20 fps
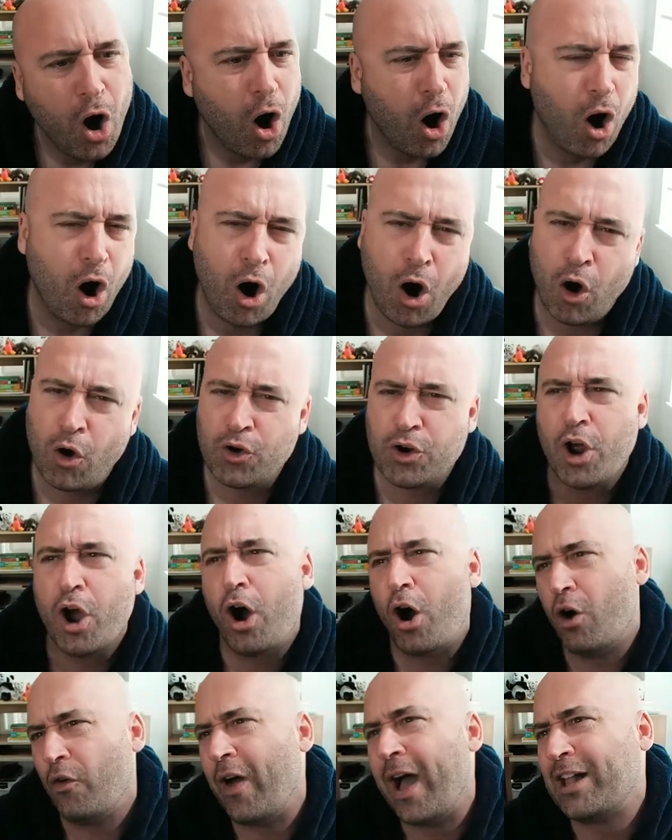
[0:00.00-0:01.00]
Oh
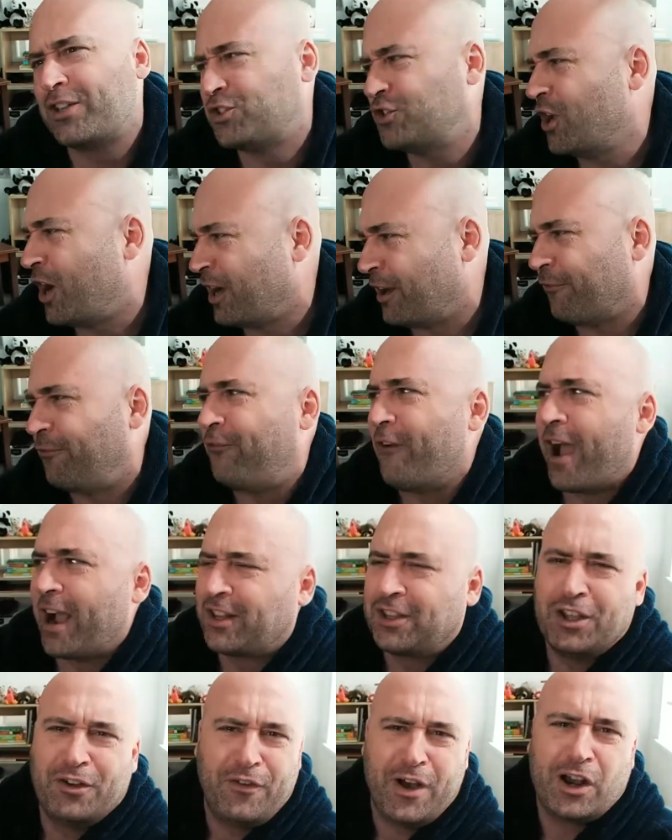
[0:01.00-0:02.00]
no, that's not
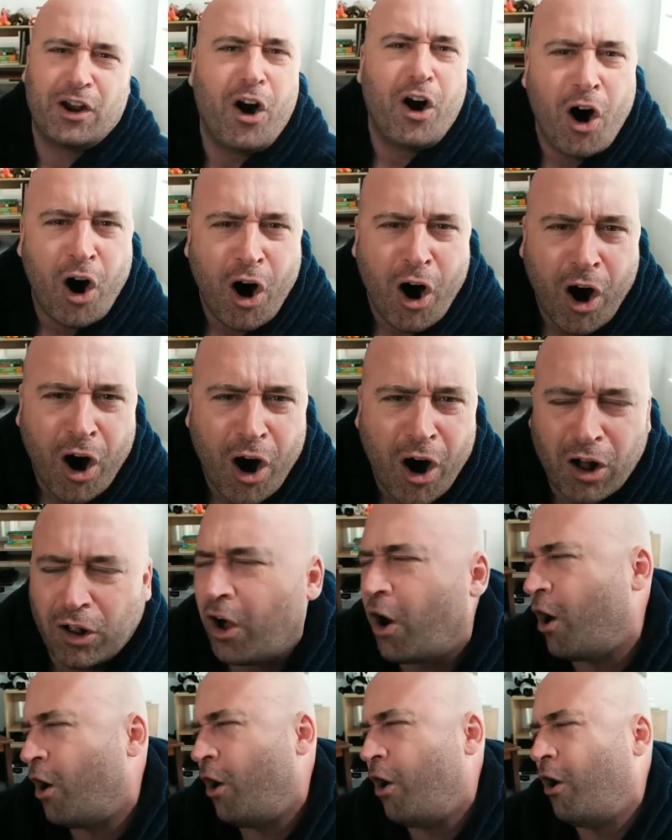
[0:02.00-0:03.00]
effective at
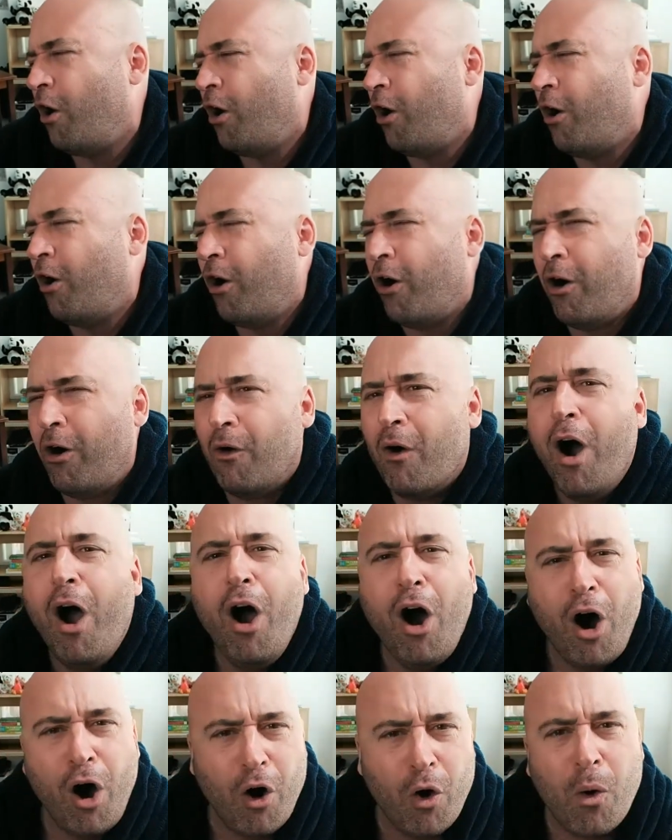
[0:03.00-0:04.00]

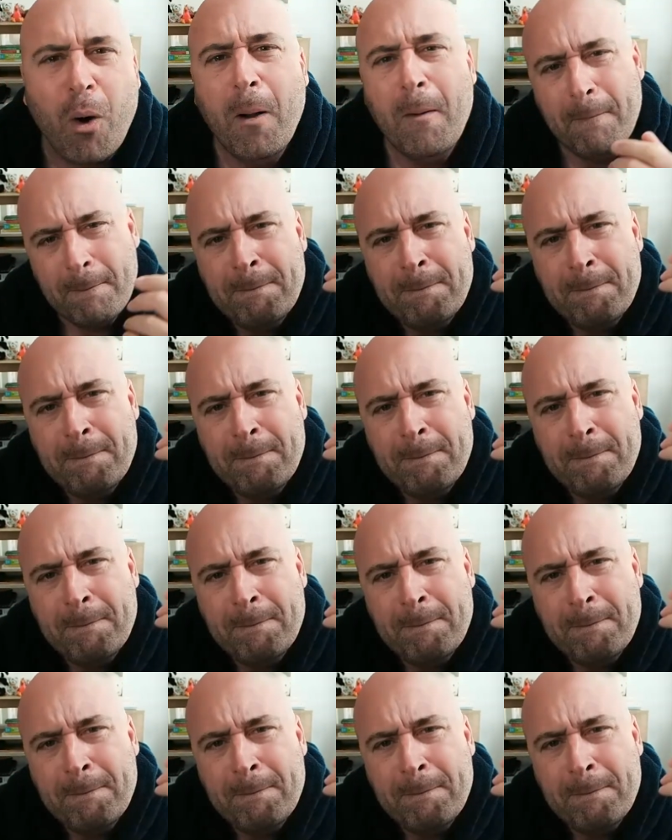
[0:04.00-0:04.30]
all.